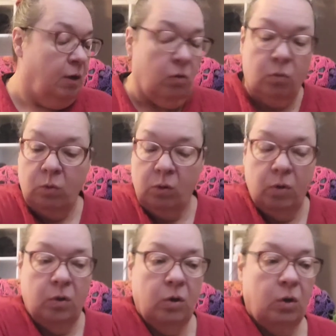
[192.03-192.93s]
me know
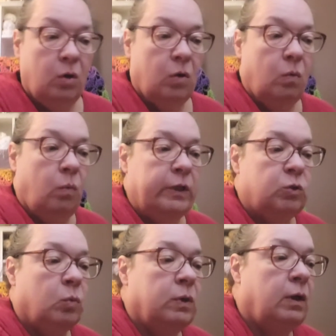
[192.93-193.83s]

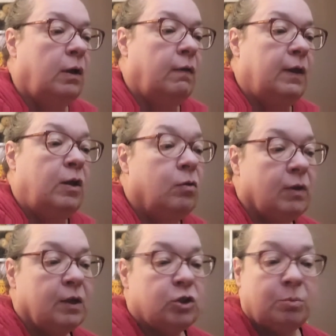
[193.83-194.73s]
which one that you
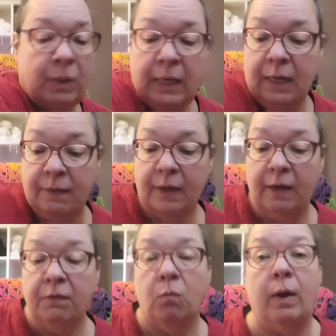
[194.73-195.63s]
think should be in the
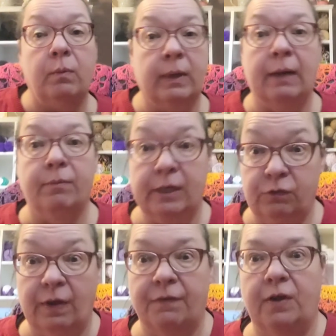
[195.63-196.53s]
giveaway when I
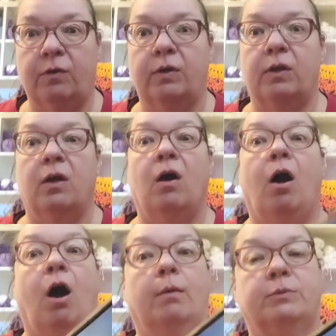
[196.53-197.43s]
reach 500.
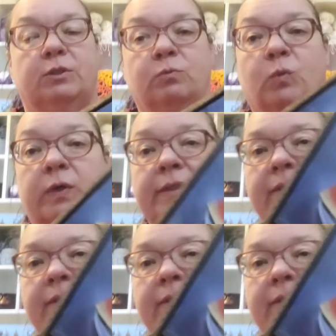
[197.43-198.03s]
Option